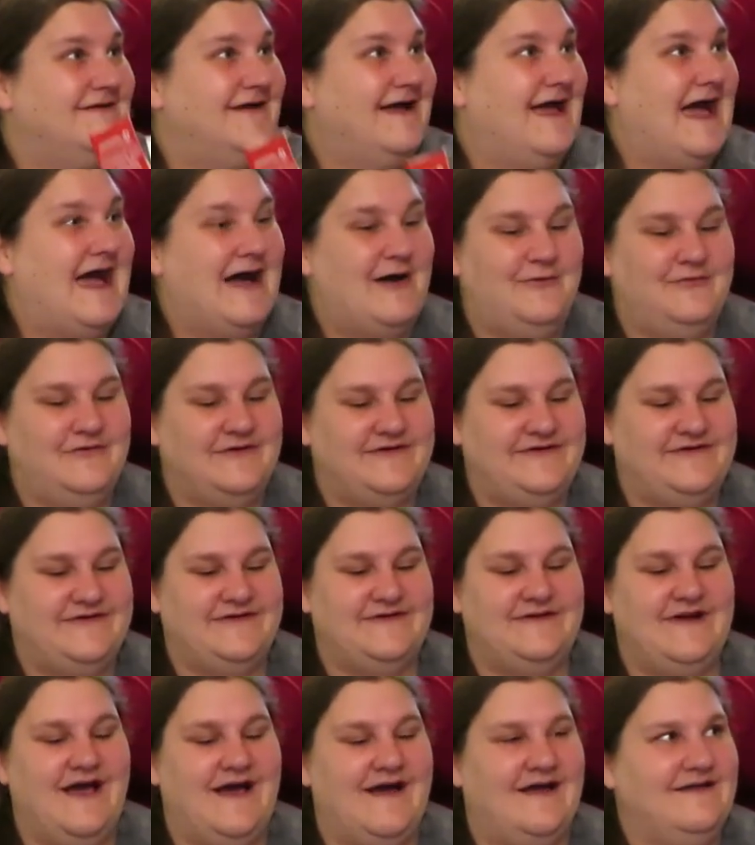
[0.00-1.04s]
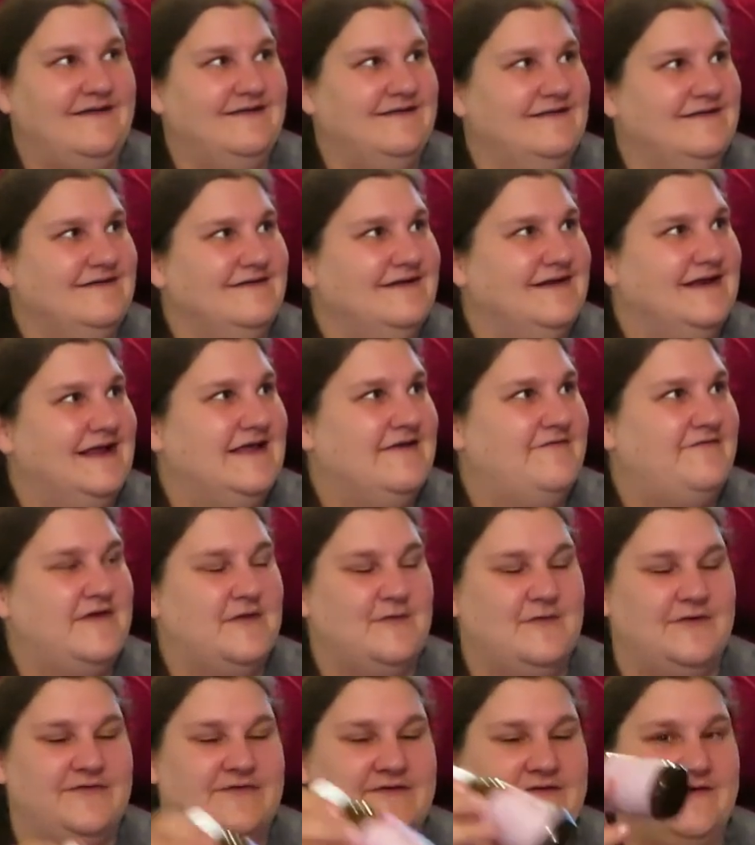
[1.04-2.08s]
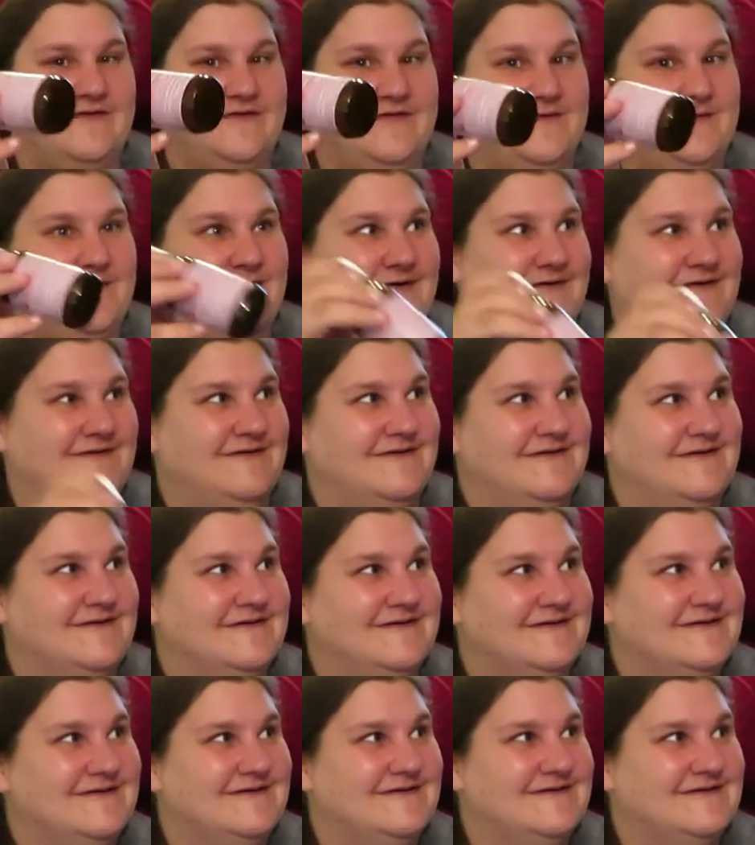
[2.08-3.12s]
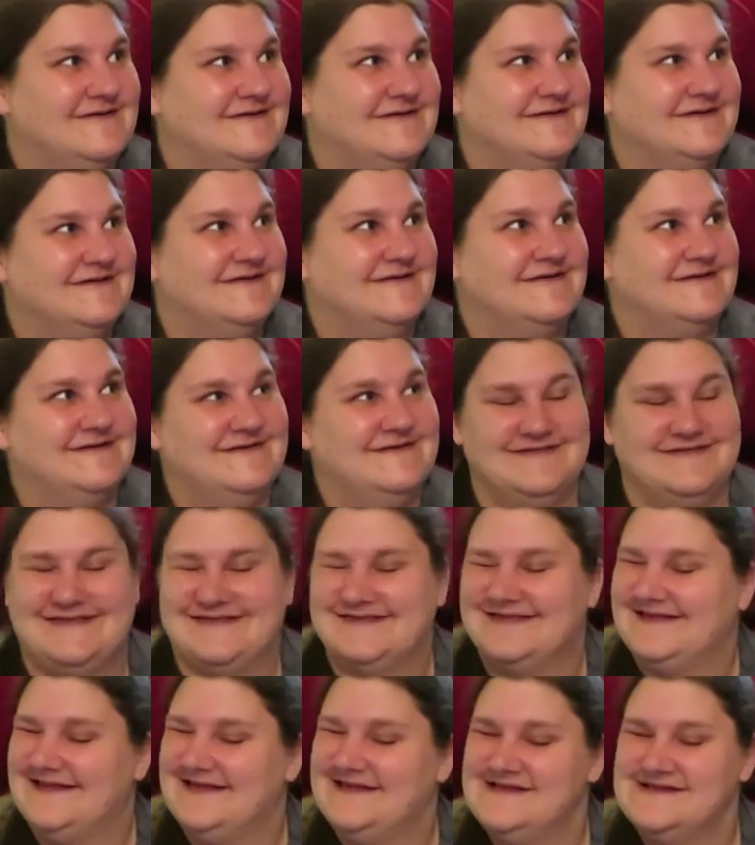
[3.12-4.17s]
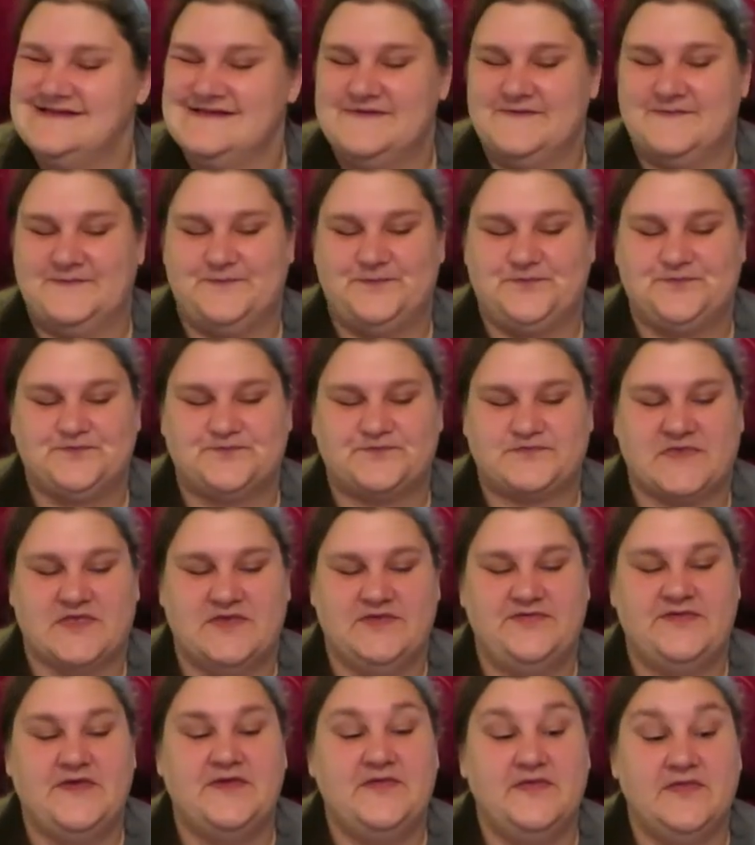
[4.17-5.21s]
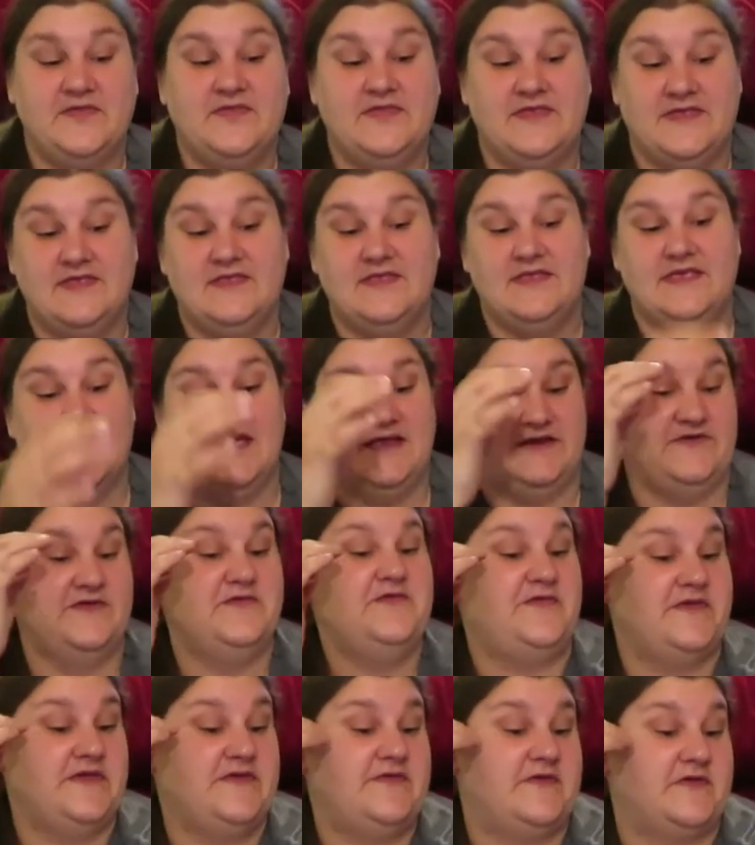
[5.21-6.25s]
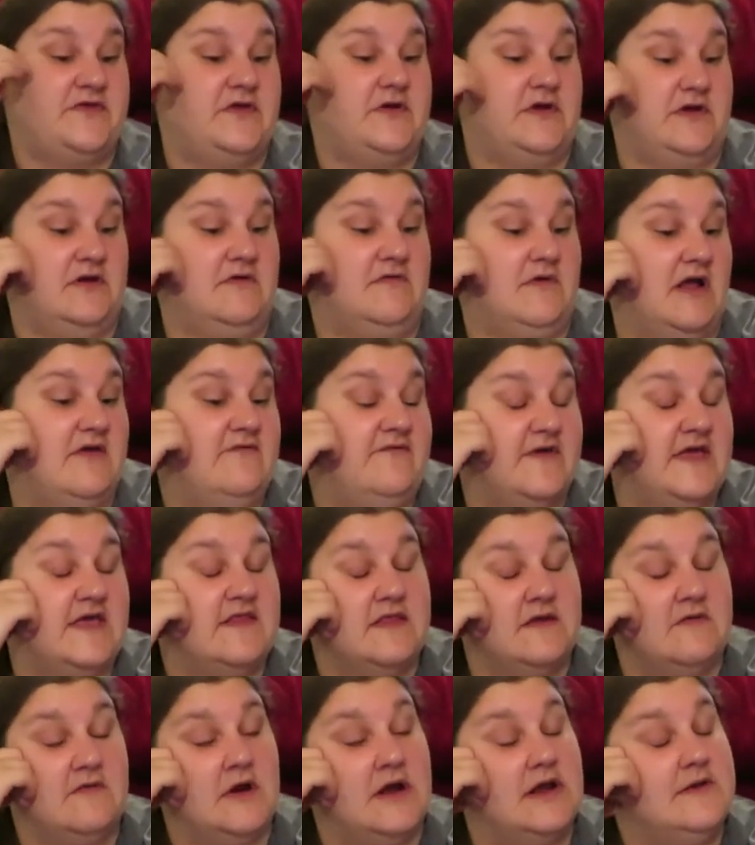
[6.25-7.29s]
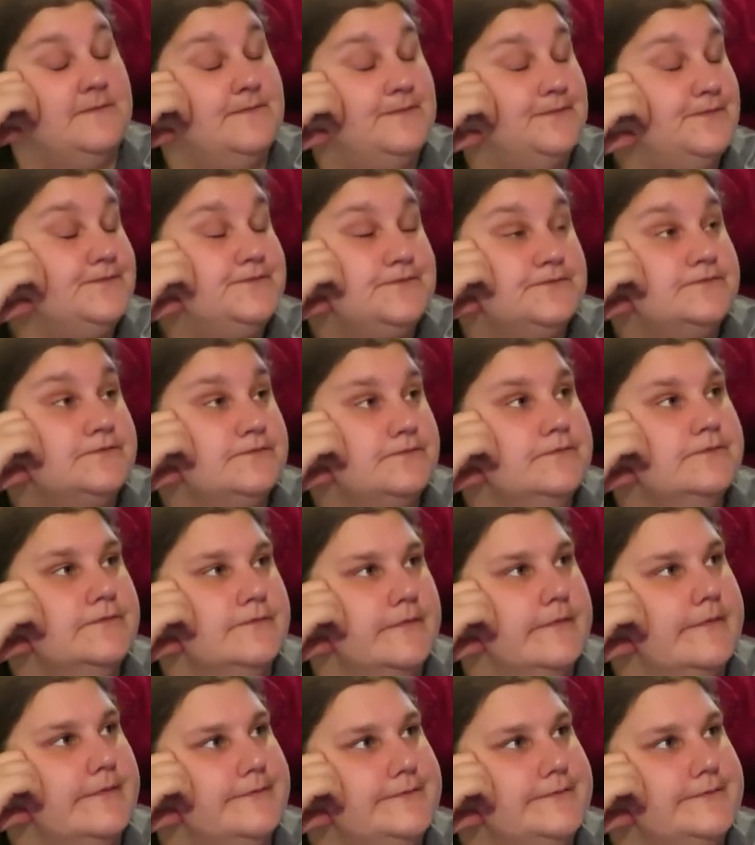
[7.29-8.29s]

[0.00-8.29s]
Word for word: How would you know if it wasn't on the bottle? I wouldn't. I wouldn't know. So the, the, the, agencies are doing the right thing. They're right. Oh yeah.